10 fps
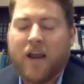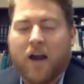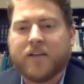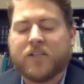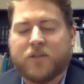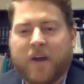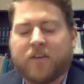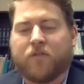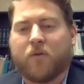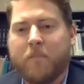and I
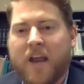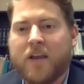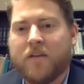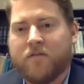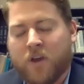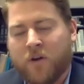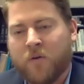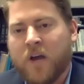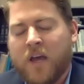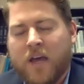suspect for many of you,